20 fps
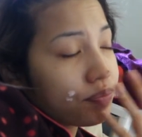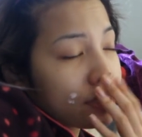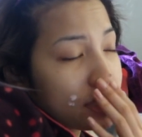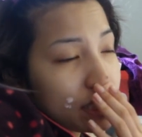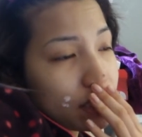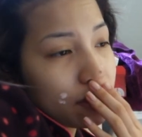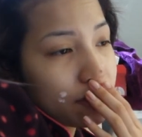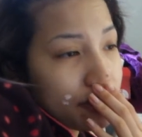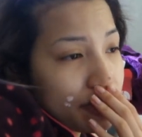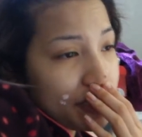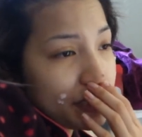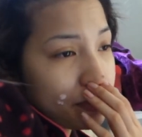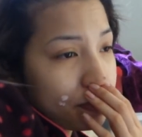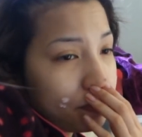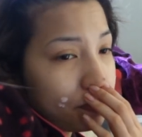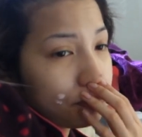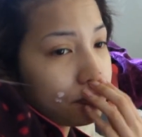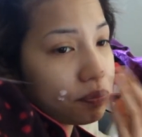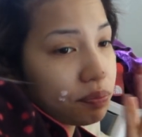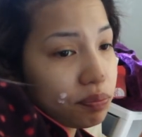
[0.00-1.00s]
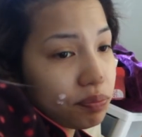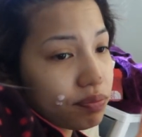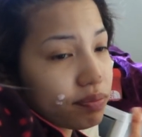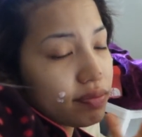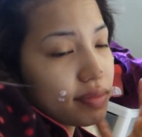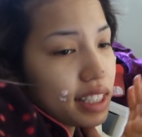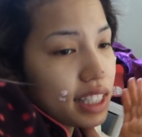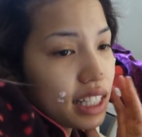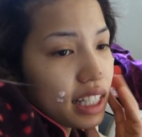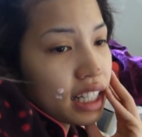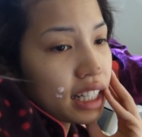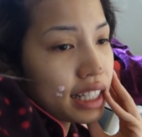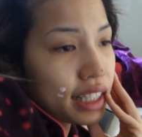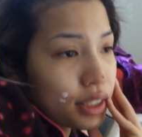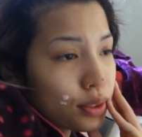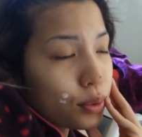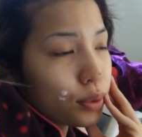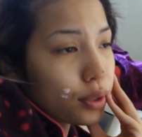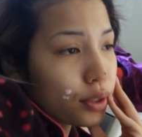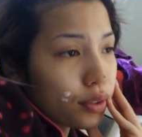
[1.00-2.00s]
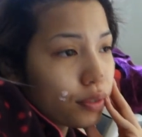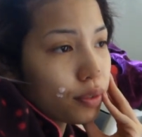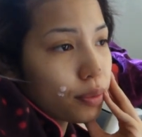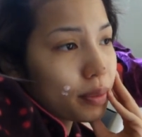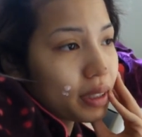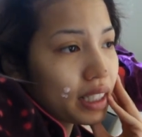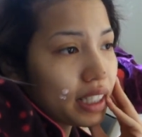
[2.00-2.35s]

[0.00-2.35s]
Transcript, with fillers: So funny. He just ordered for me.